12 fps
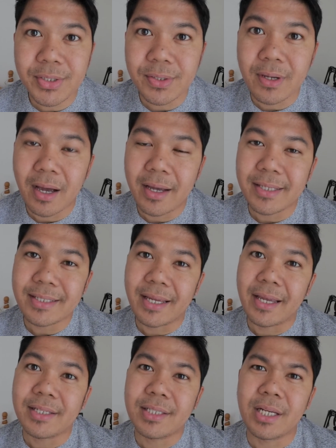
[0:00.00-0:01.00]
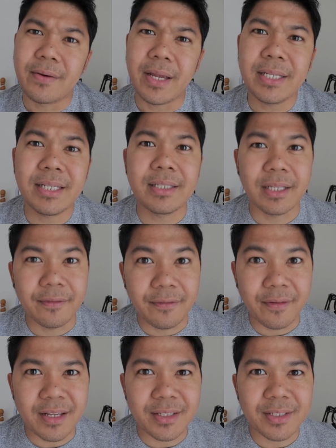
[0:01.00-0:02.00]
2 guys, is there is a
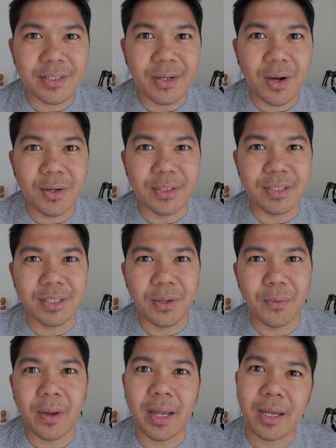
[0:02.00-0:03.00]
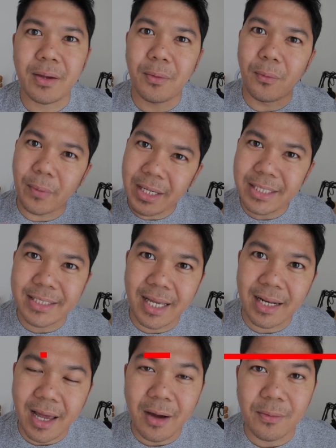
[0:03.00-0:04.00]
difference on the way we
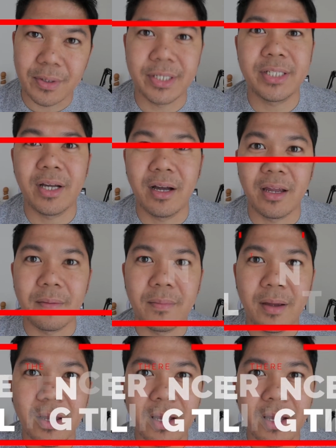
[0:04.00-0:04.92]
tell our time